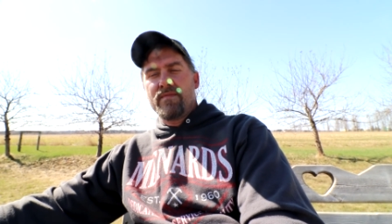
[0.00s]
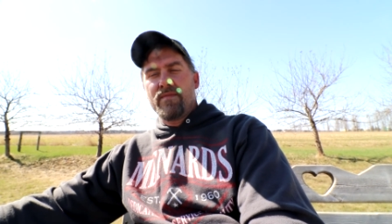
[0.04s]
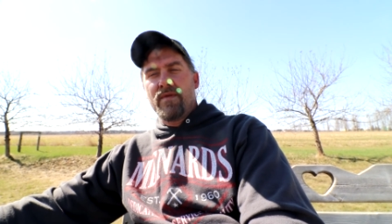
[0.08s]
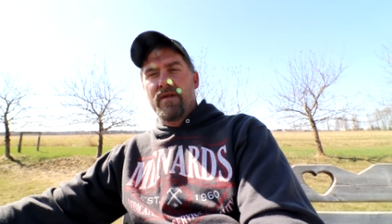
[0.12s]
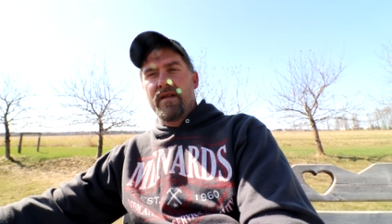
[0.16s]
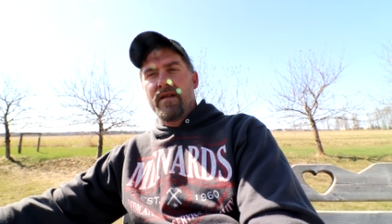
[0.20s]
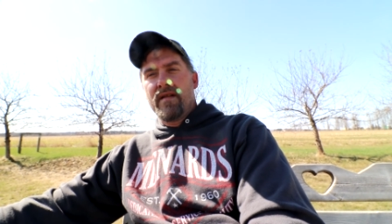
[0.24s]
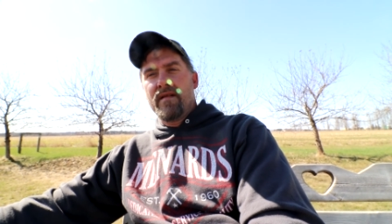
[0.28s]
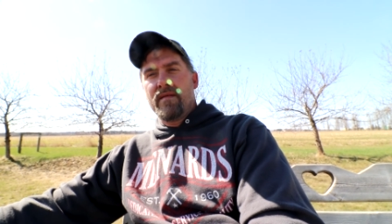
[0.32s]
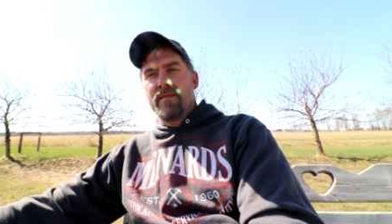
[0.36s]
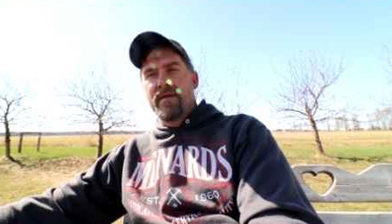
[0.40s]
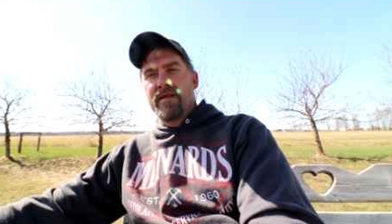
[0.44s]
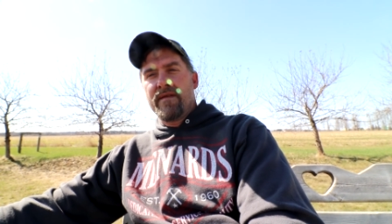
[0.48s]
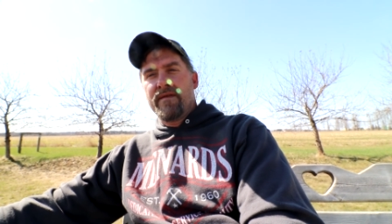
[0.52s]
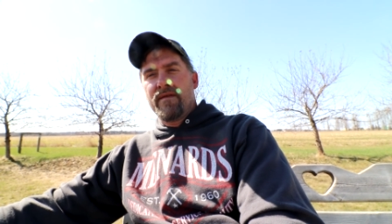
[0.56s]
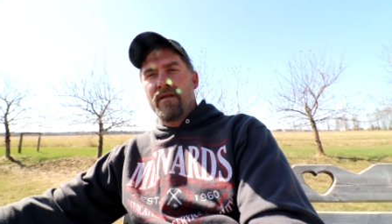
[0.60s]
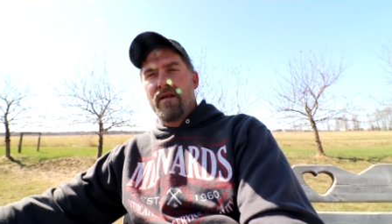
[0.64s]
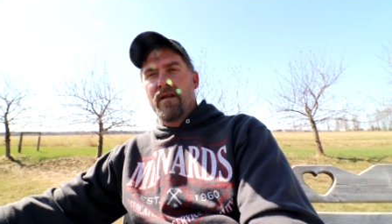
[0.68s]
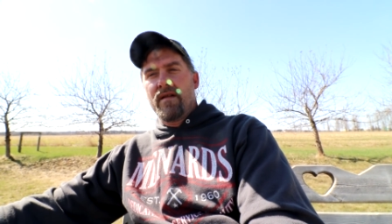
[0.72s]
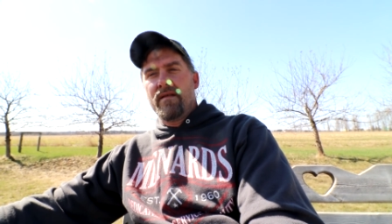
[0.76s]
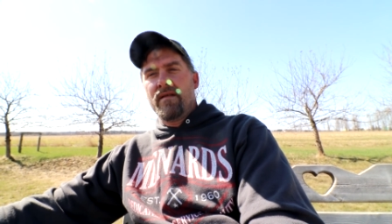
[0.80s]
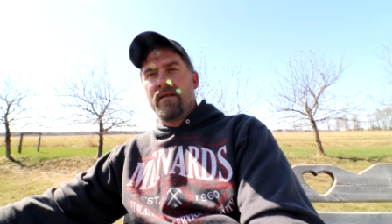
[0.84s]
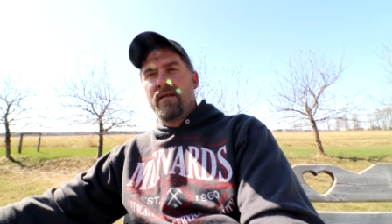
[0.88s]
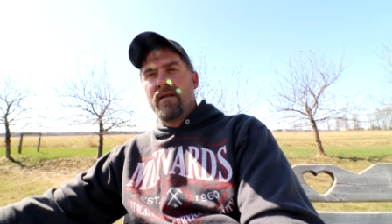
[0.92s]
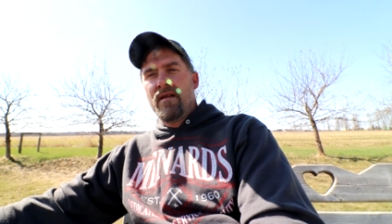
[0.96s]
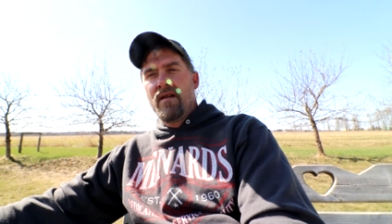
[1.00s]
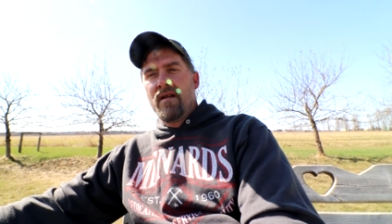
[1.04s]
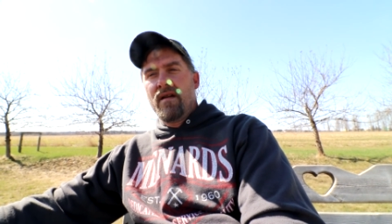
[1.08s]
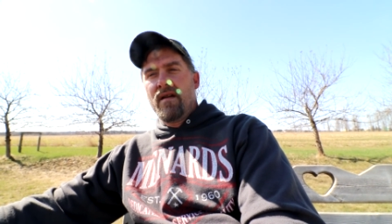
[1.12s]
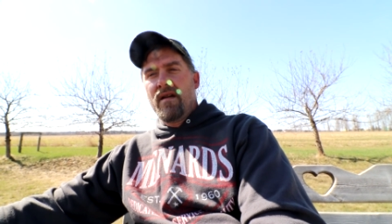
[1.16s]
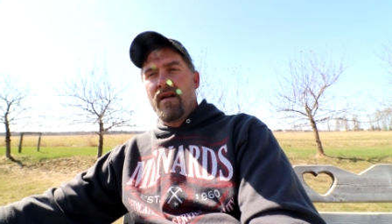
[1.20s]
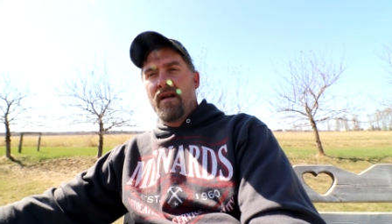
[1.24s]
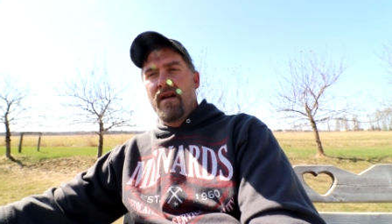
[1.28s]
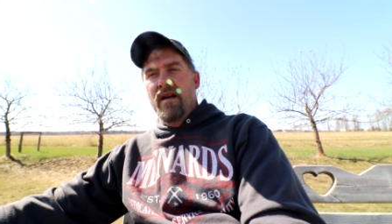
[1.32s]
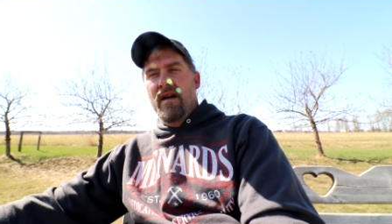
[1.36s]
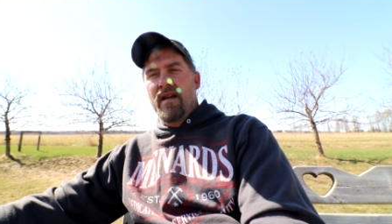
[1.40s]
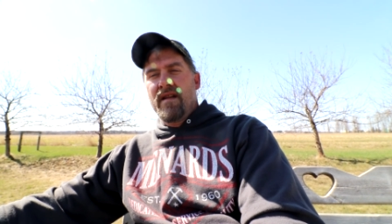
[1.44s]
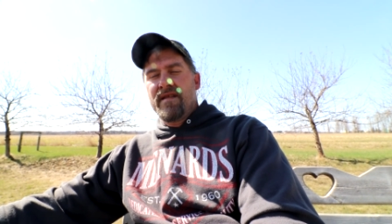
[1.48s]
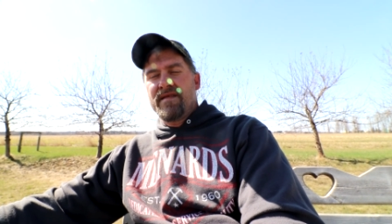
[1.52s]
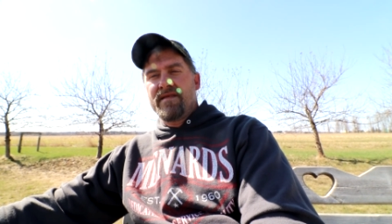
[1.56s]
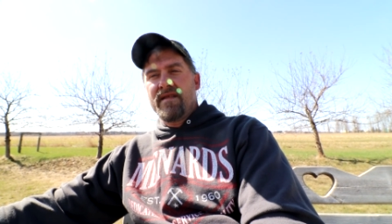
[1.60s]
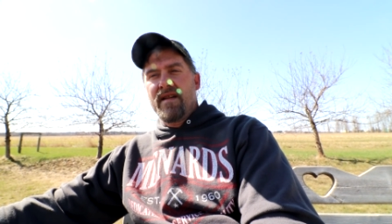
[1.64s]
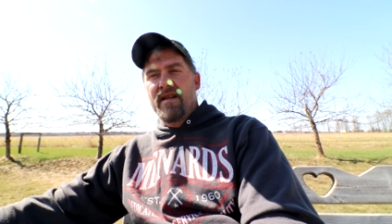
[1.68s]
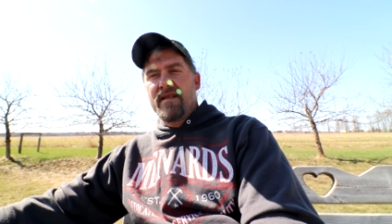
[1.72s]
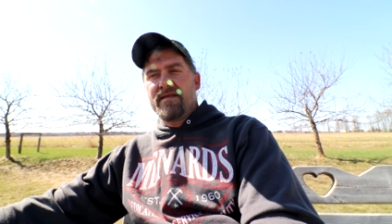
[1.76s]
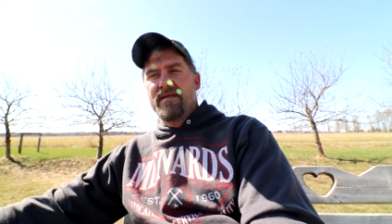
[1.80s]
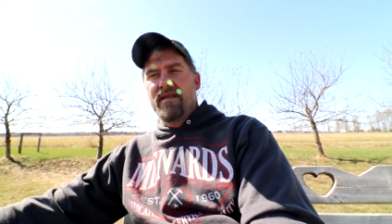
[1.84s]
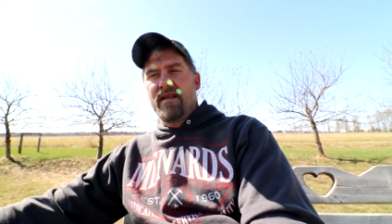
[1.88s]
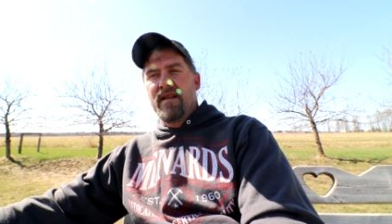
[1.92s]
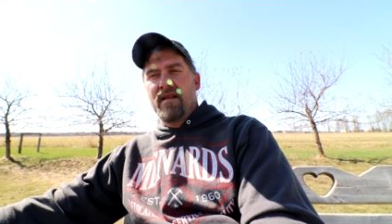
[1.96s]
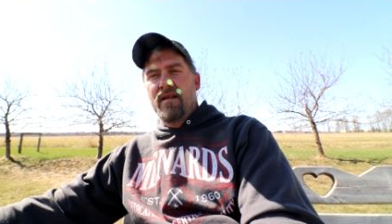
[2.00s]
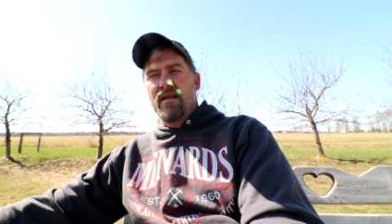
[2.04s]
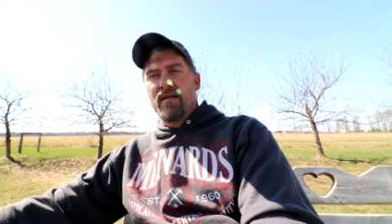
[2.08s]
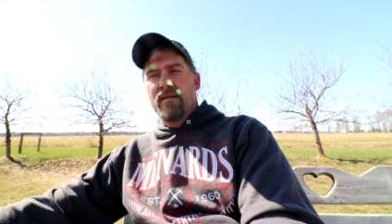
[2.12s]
But it'll be fun, and it's nice to get